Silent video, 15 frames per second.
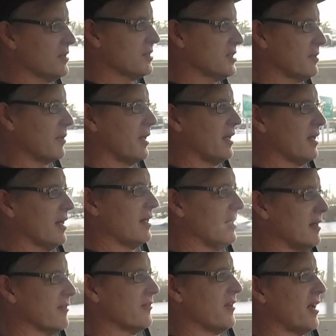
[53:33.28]
somebody
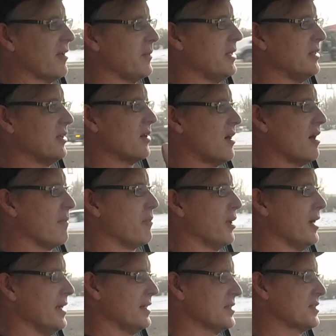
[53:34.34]
cutting in front of me and the car
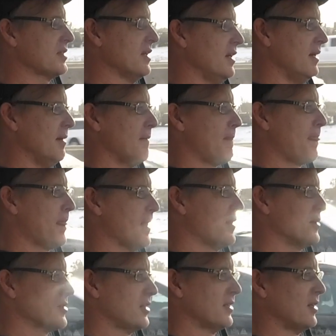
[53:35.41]
brakes.
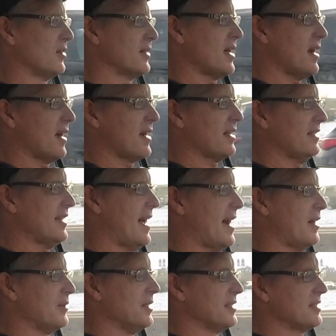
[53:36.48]
There's a little kind of
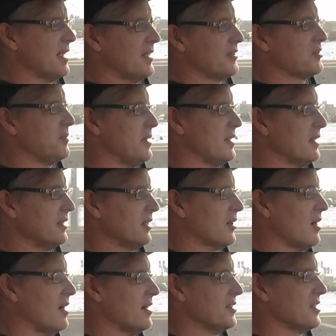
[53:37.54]
cloud that tells me that
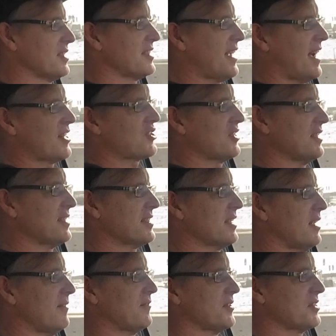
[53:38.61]
the car is attaching
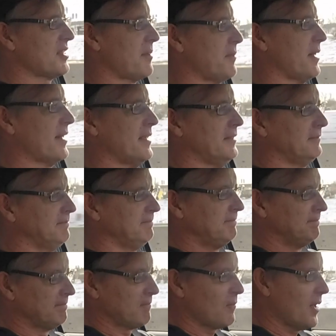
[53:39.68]
itself to somebody
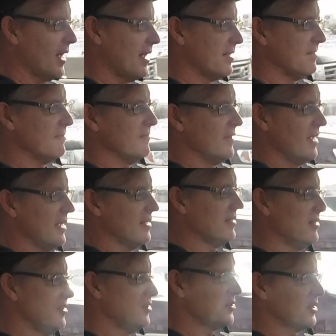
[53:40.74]

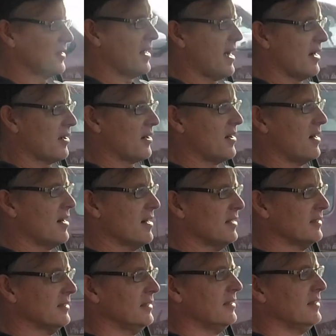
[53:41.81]
and using that car.
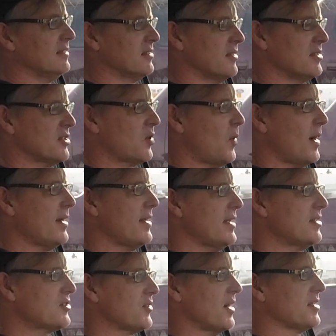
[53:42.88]
So it's quite
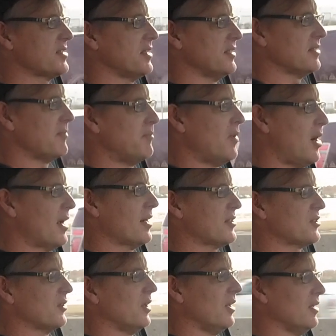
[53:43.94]
interesting to
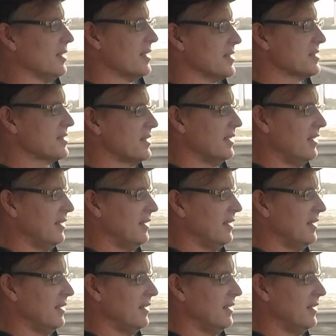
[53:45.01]
monitor all this